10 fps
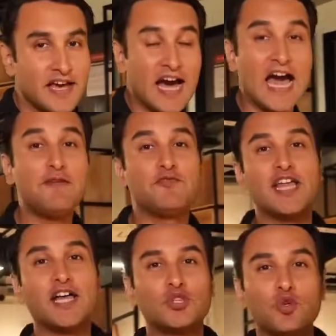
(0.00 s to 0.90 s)
I'm
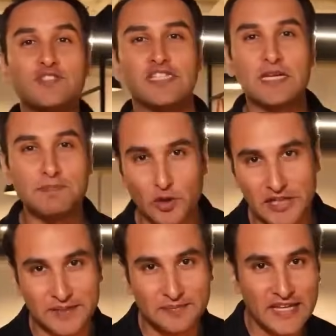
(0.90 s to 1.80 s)
Vedantu's
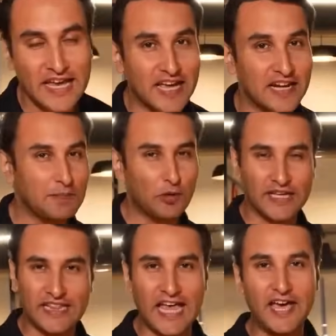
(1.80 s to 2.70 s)
reporter and
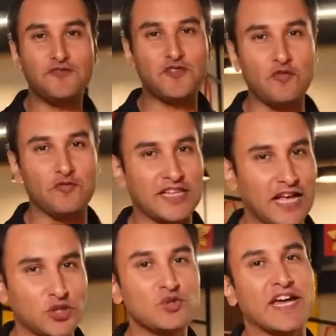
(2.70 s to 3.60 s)
reporting live from
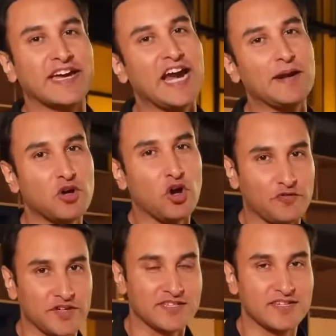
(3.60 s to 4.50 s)
Vedantu's academic
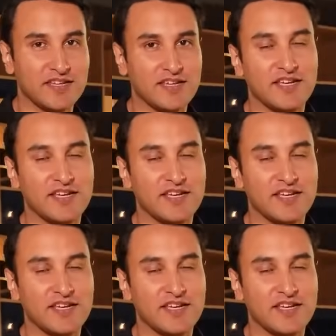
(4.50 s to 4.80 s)
office.